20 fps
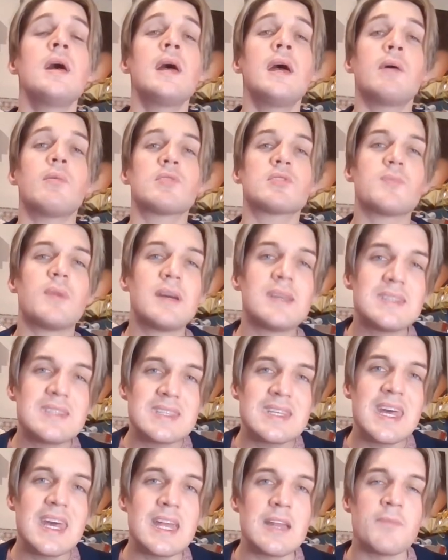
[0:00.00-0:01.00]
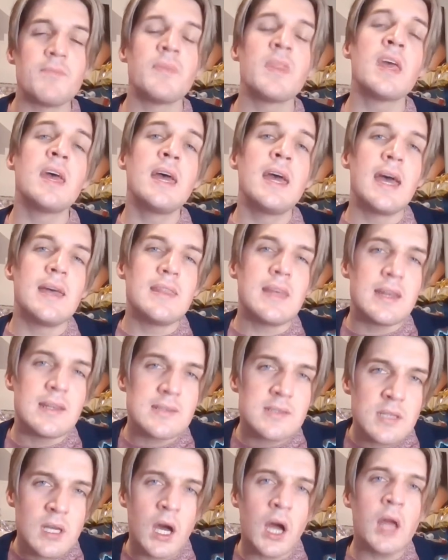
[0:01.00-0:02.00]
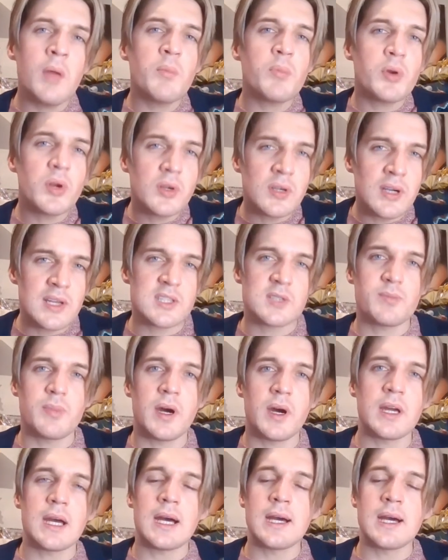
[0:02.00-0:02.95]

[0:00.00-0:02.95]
It was my skin, and then as time progressed by,